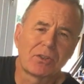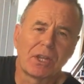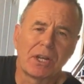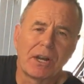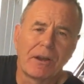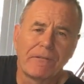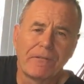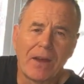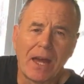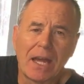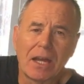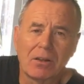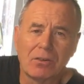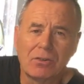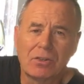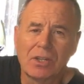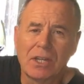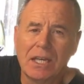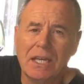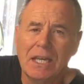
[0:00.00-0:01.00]
that I
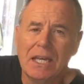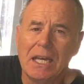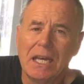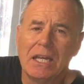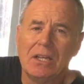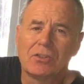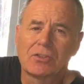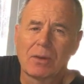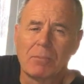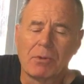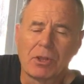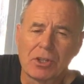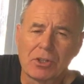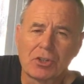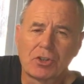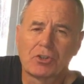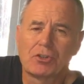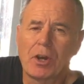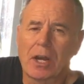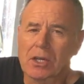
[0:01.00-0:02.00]
found in some of the
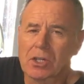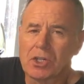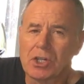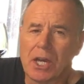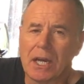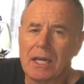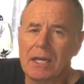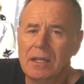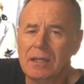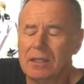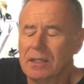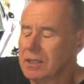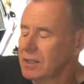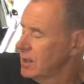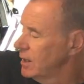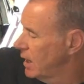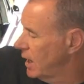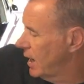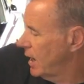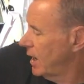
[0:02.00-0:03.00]
structure
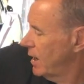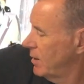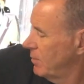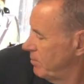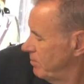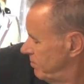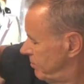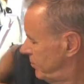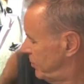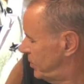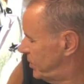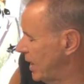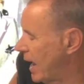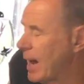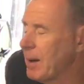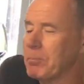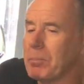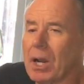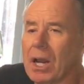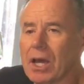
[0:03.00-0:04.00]

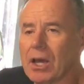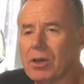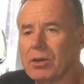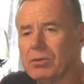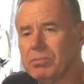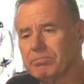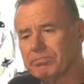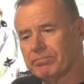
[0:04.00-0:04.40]
down below